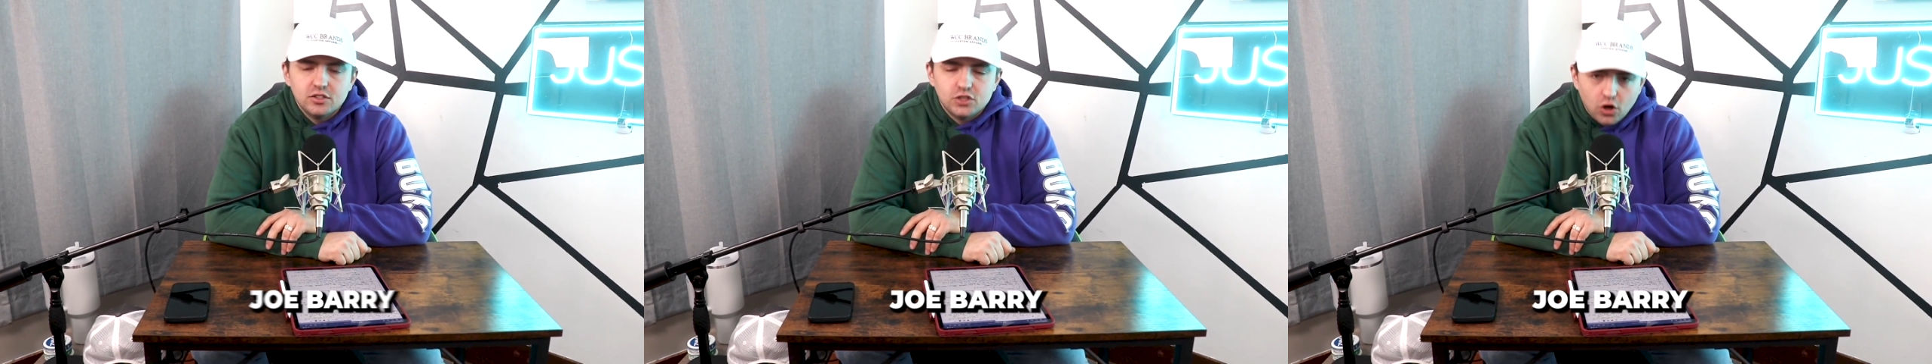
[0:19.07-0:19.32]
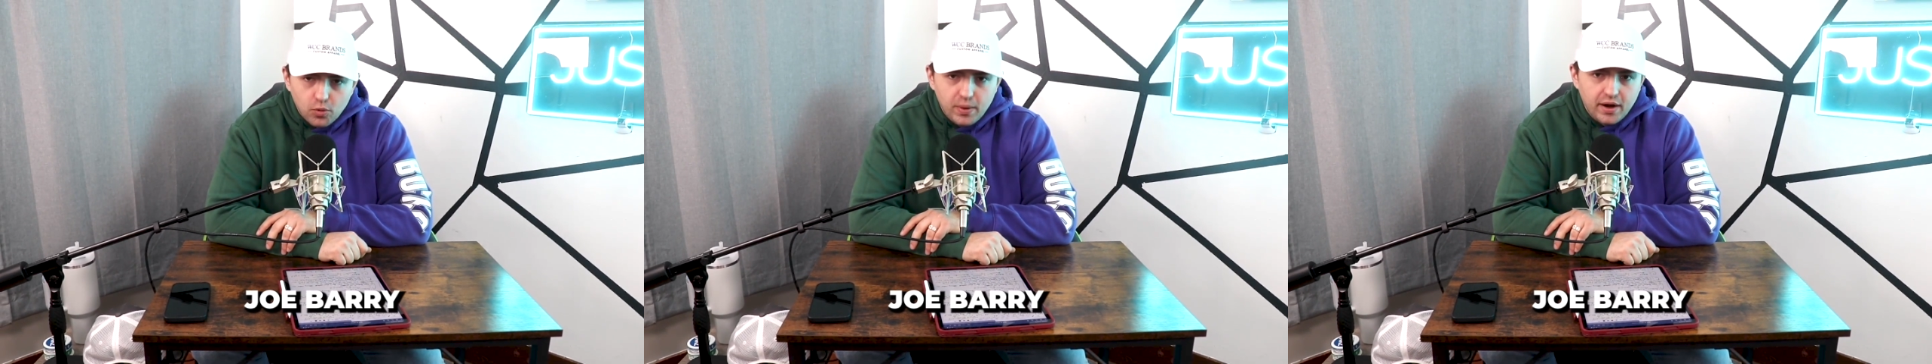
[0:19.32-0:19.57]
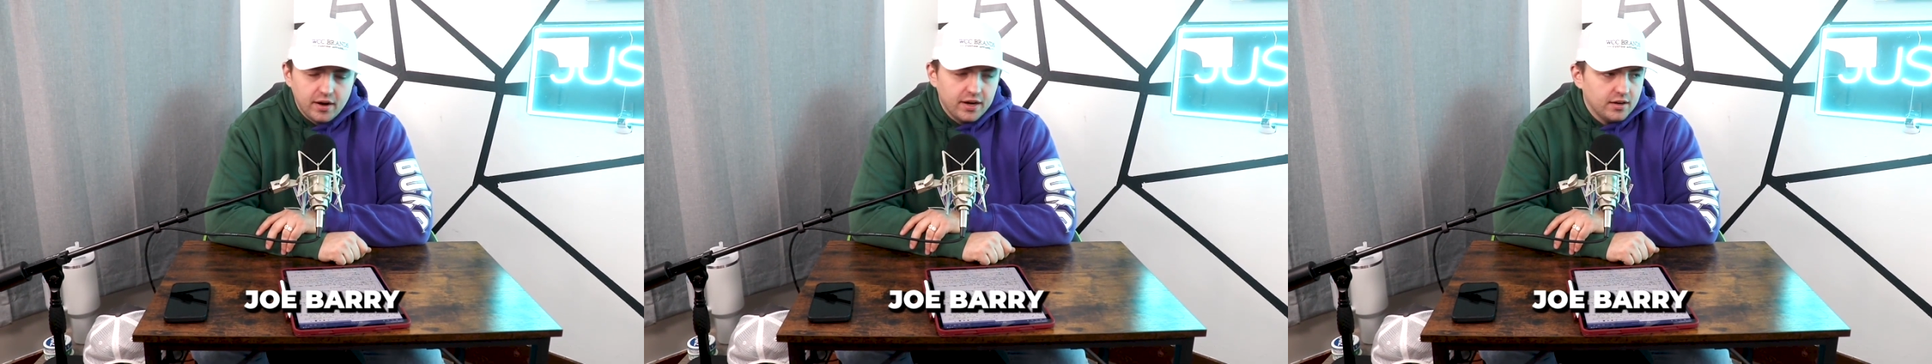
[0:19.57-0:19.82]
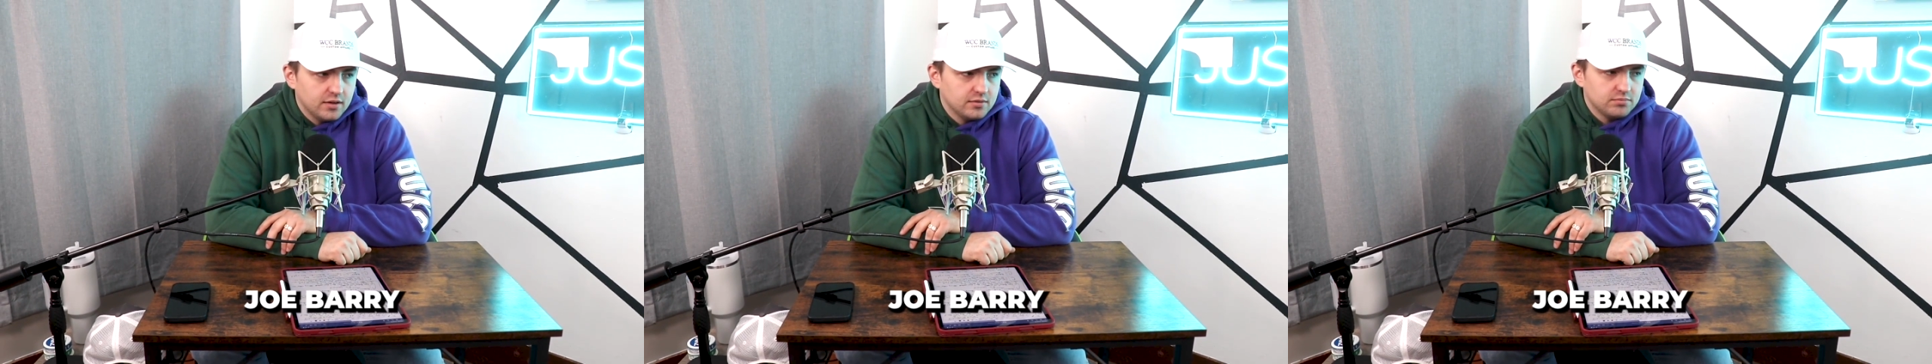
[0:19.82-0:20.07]
Joe Barry.
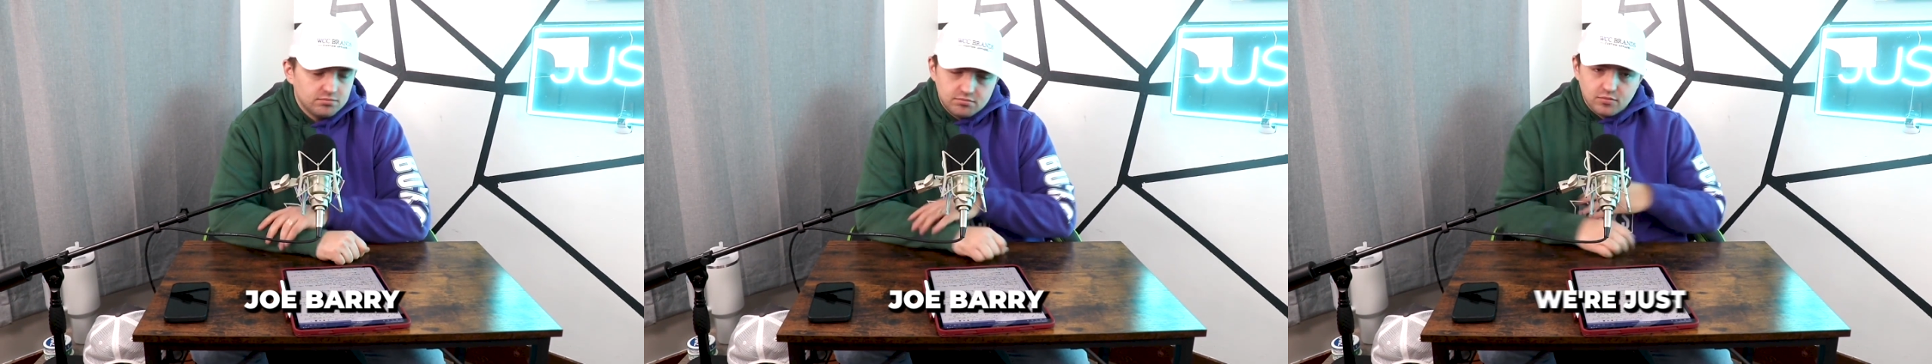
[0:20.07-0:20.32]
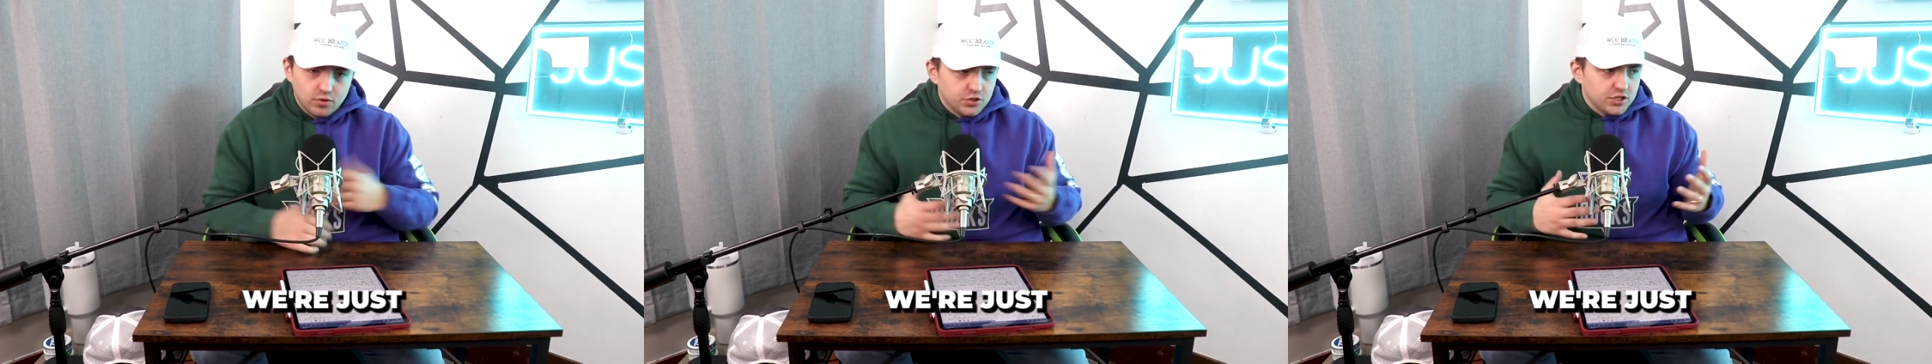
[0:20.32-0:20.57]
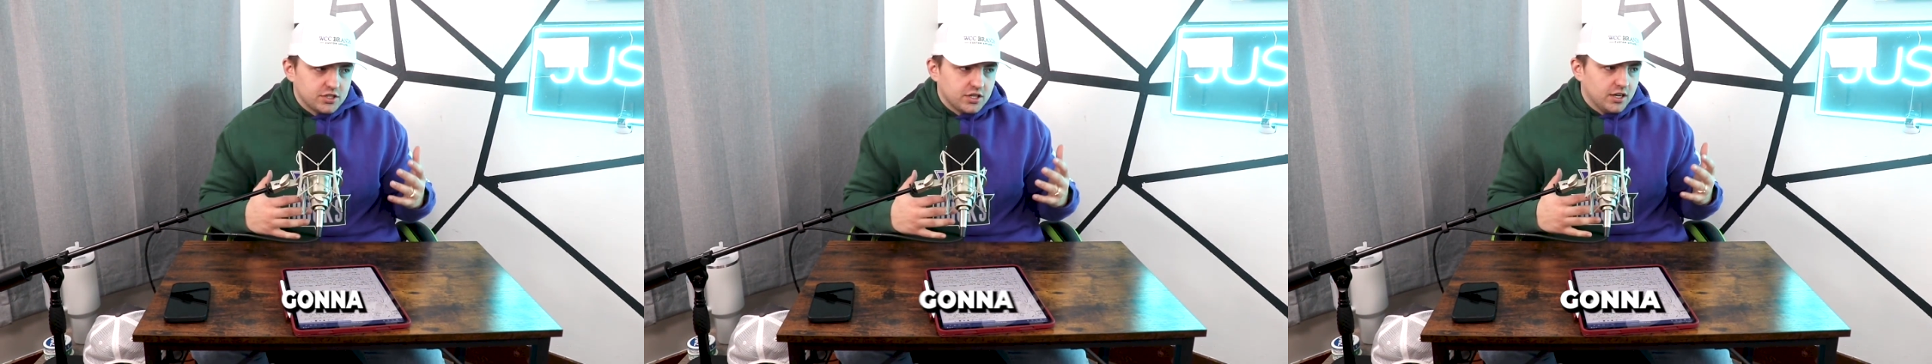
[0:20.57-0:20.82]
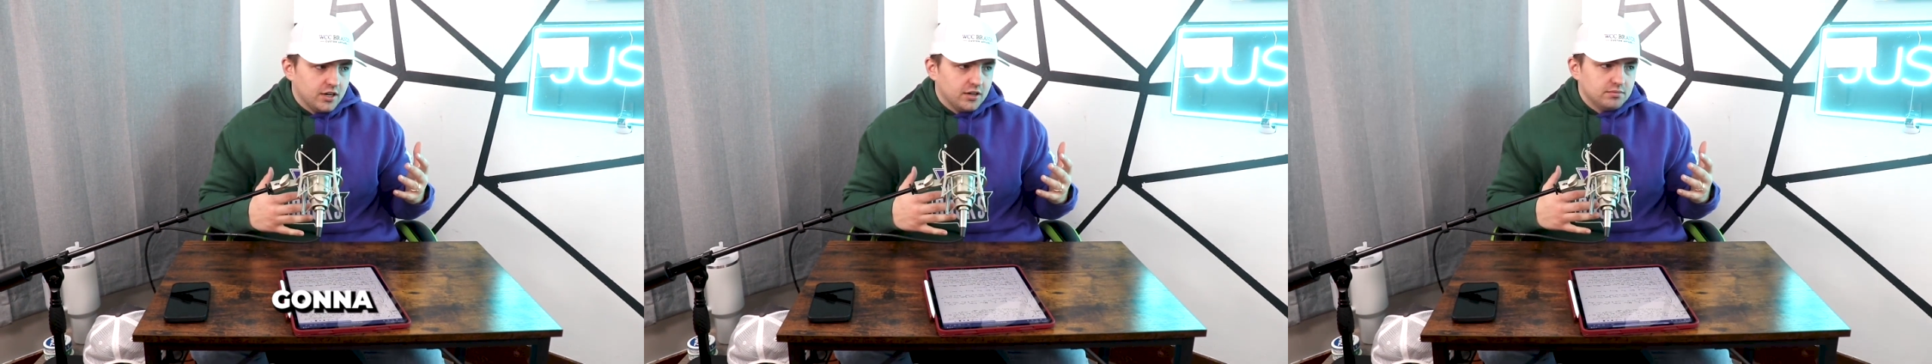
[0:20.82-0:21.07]
We're just
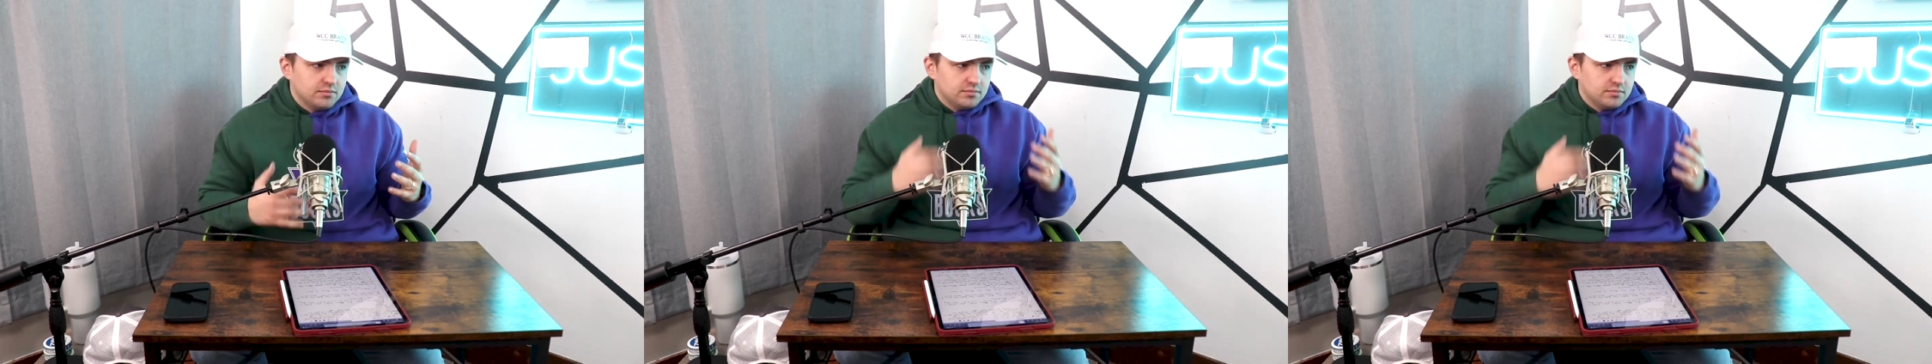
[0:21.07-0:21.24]
gonna...